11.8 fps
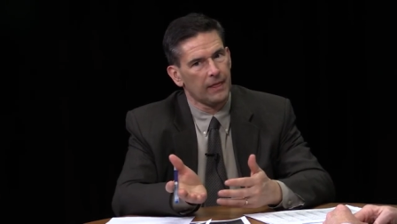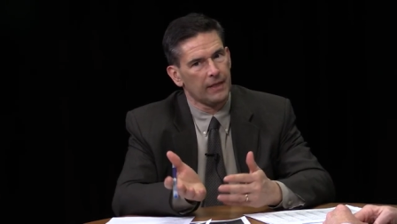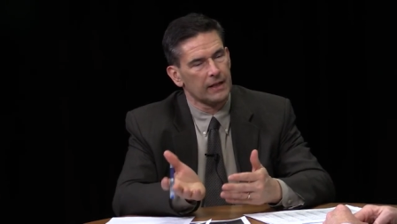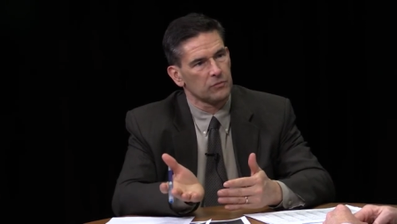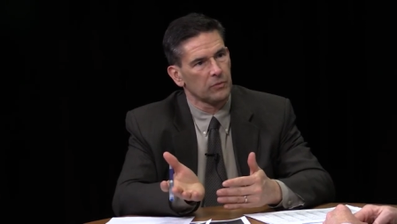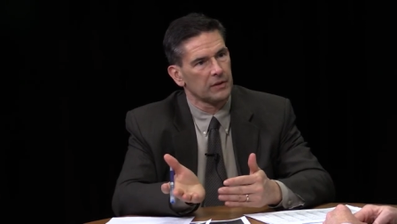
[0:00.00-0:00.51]

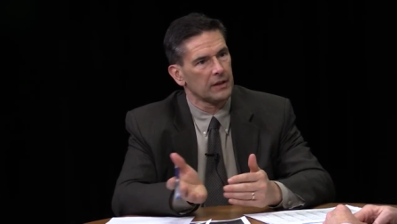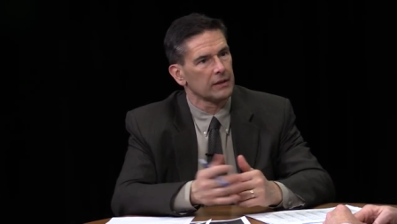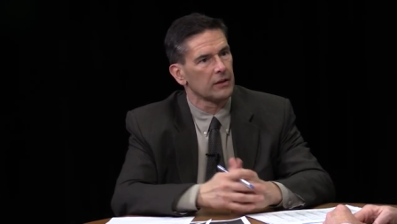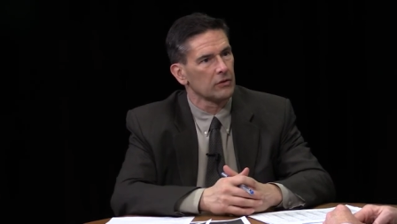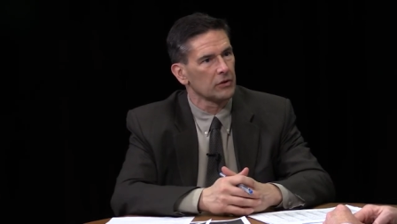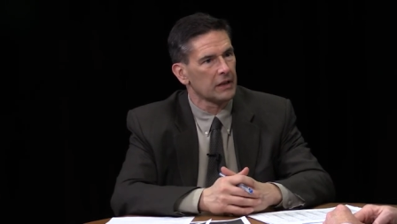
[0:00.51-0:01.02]
That's one thing
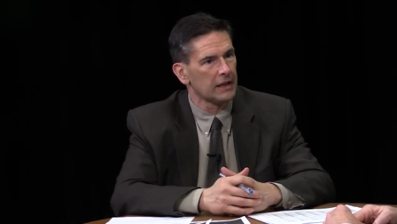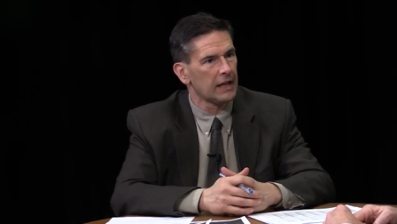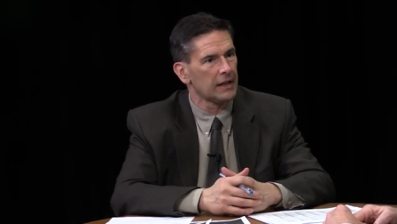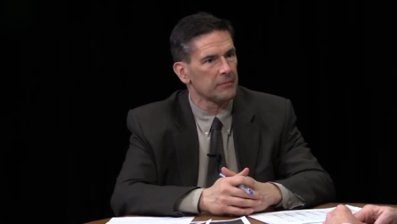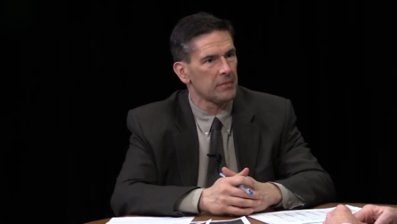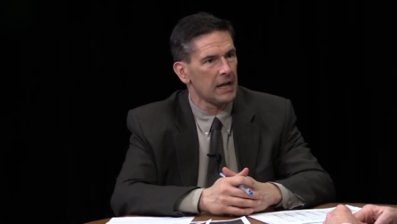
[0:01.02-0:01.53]
they're looking
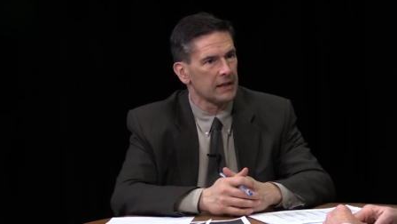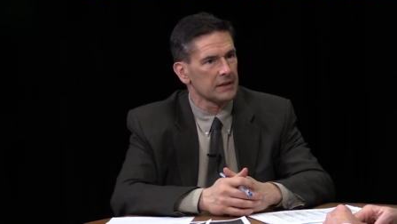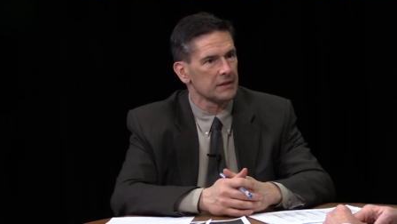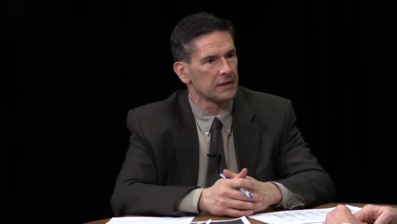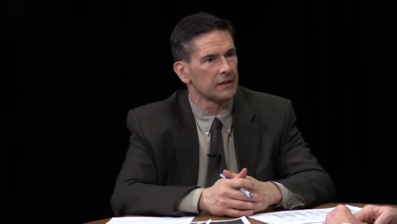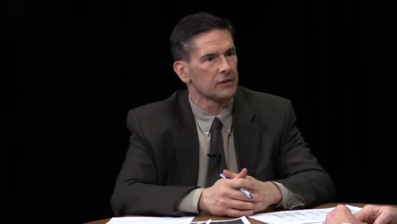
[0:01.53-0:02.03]
at in
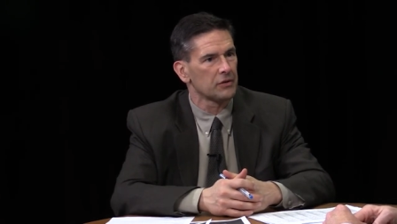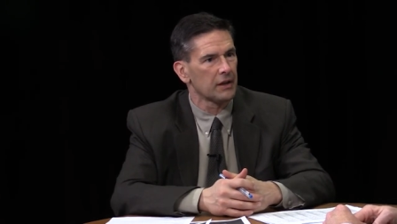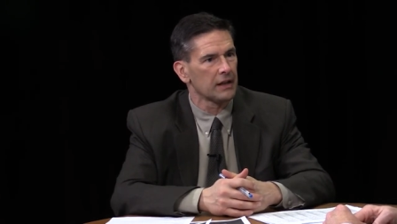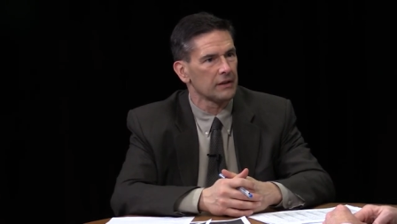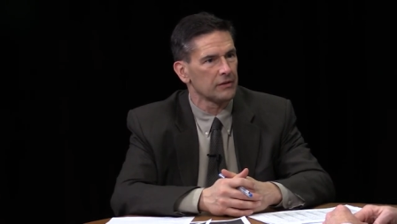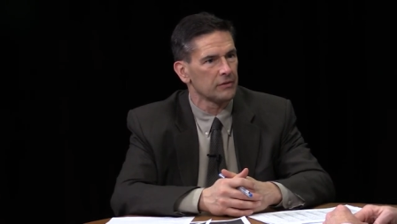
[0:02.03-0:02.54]
Madison and
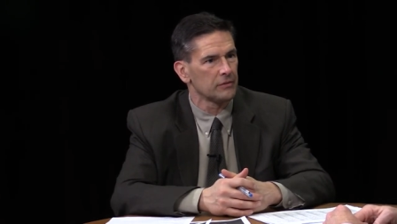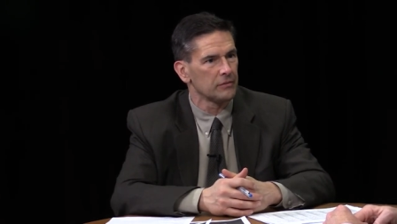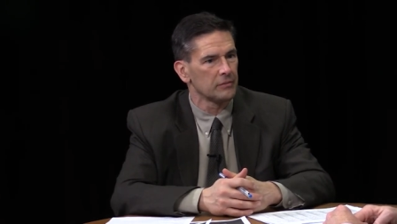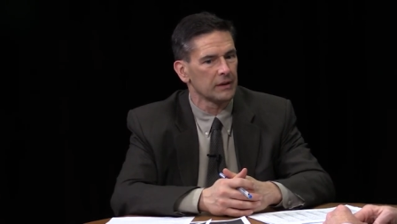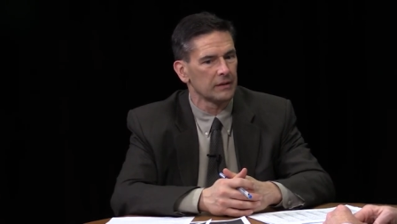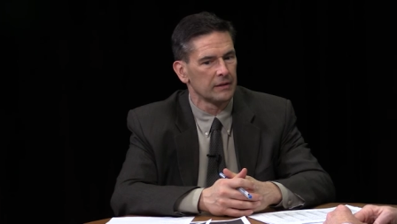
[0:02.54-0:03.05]
trying
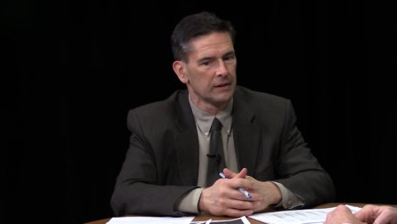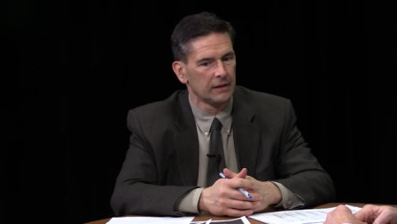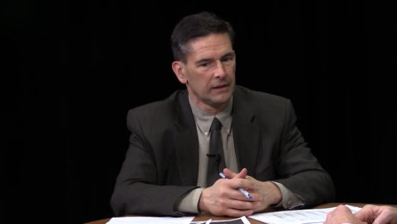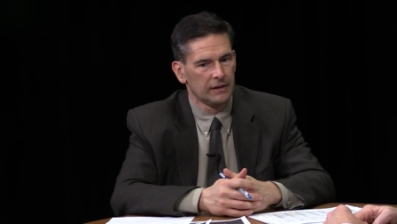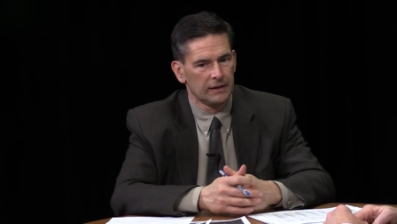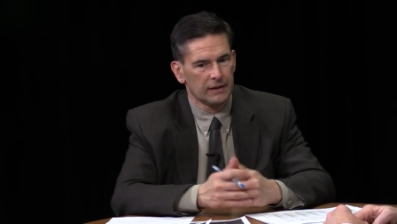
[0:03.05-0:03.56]
to uh,
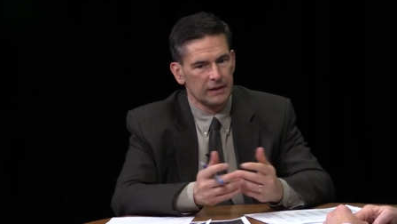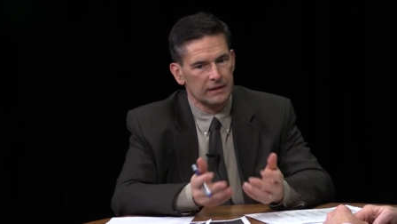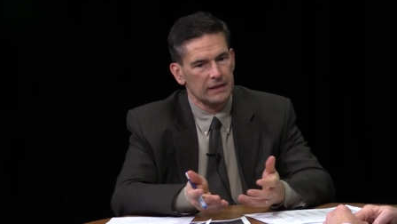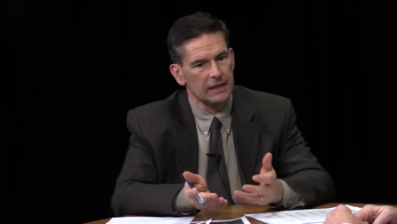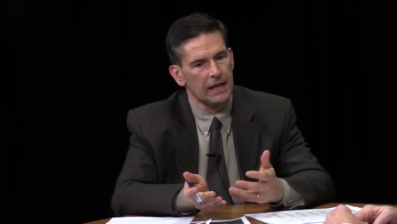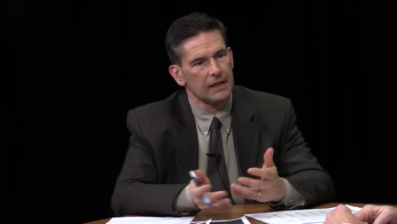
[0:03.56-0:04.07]
get
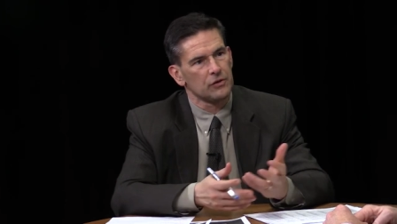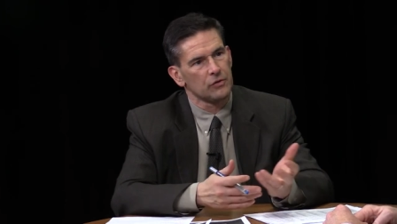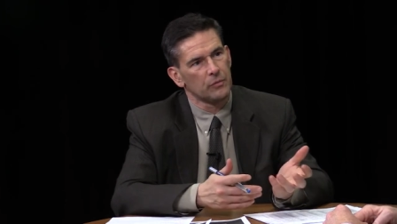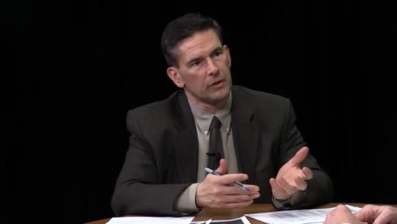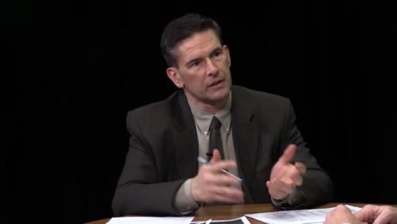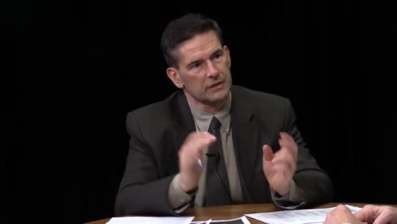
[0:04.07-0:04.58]
the aid to
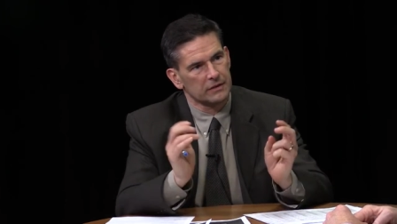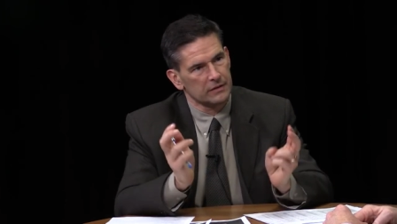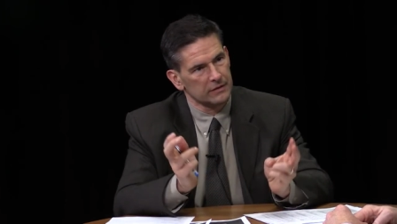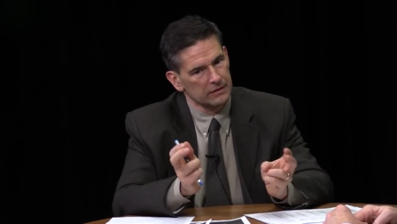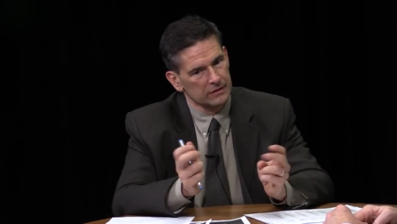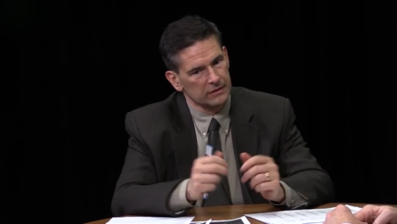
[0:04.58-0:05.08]
where it's
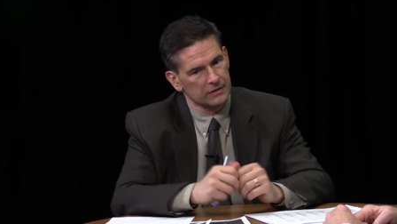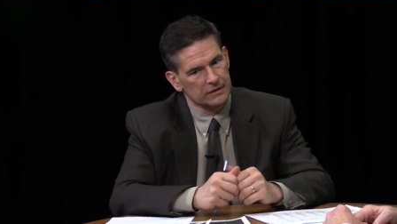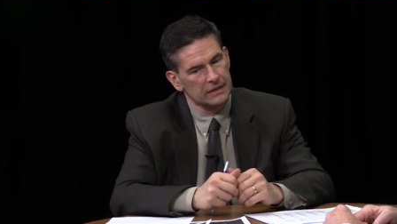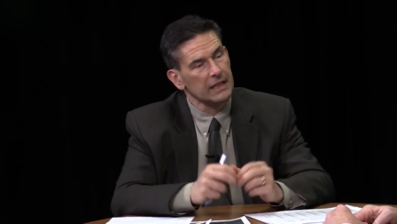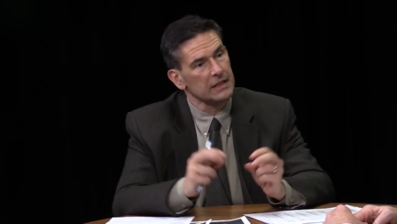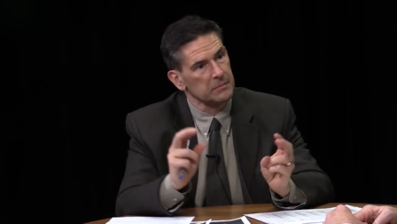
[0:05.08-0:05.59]

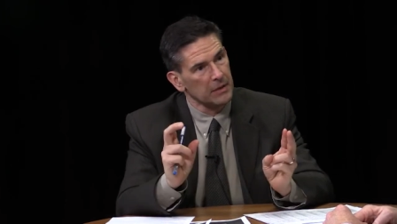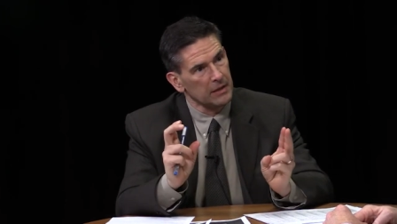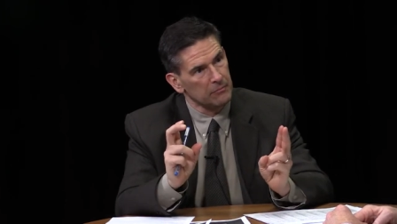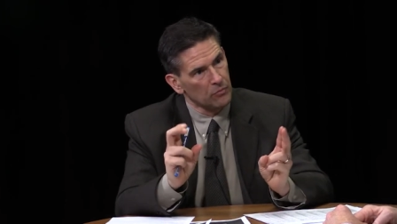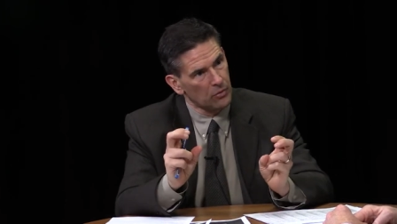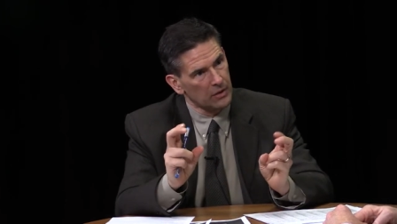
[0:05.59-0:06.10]
seen as
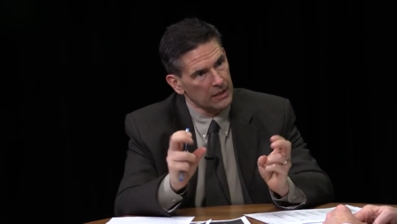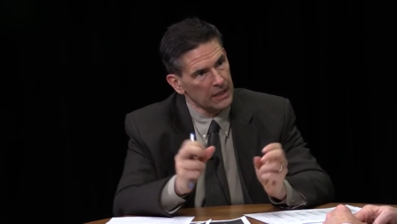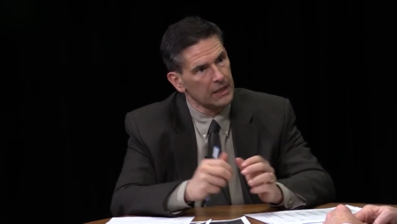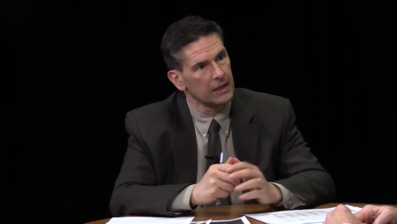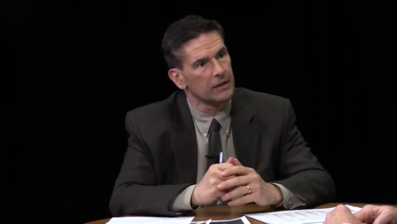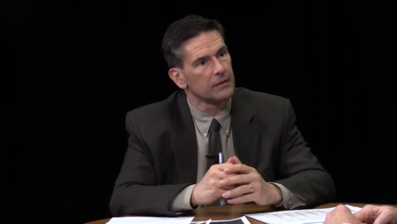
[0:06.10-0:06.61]
being more
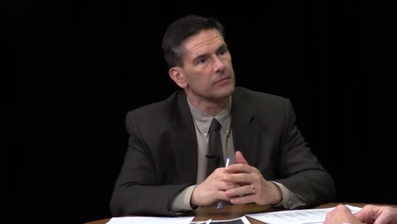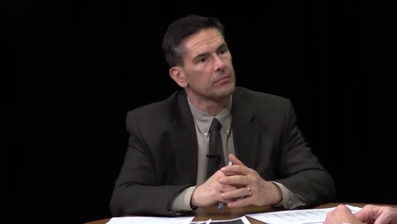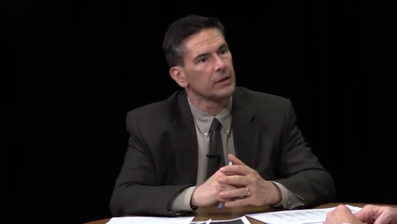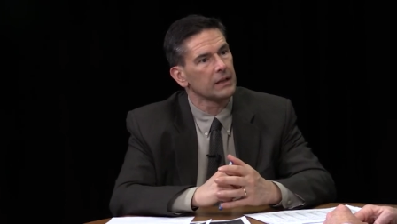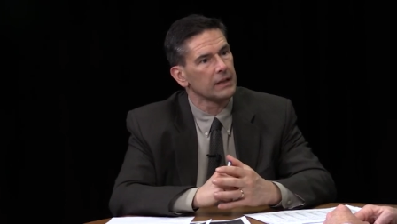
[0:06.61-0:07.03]
needed, but right.